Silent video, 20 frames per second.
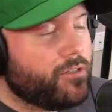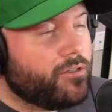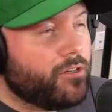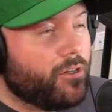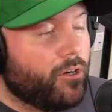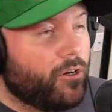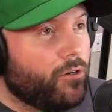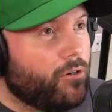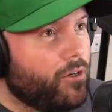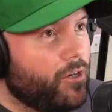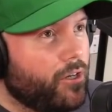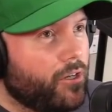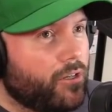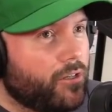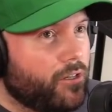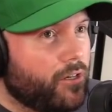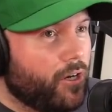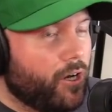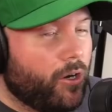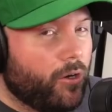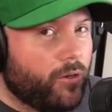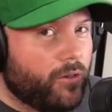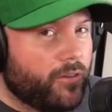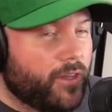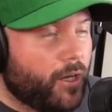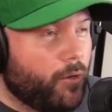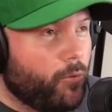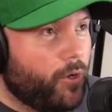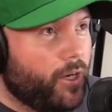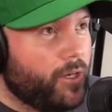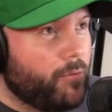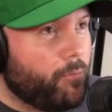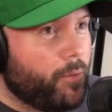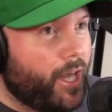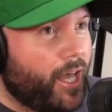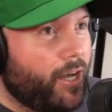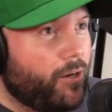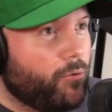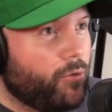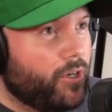So, you know, that one at
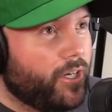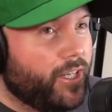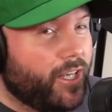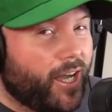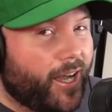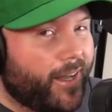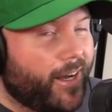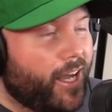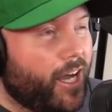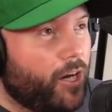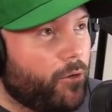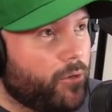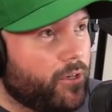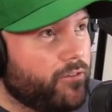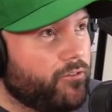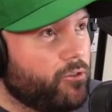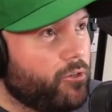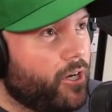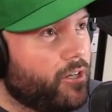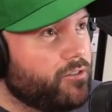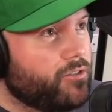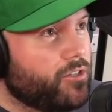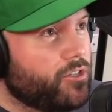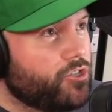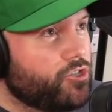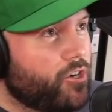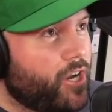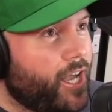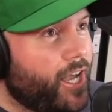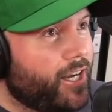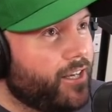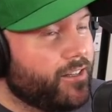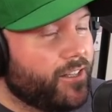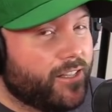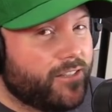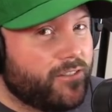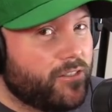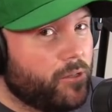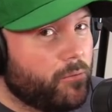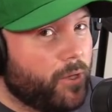bat where he got out, where he flew out to the track, and
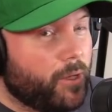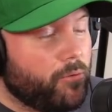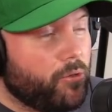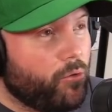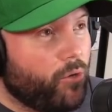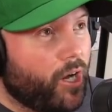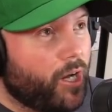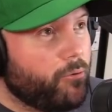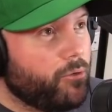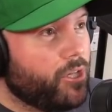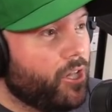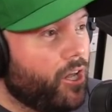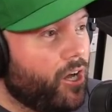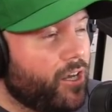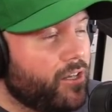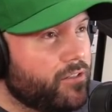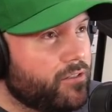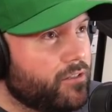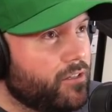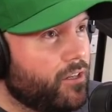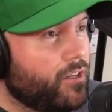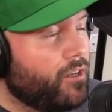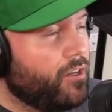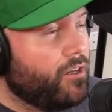that's, you know, maybe why we lost.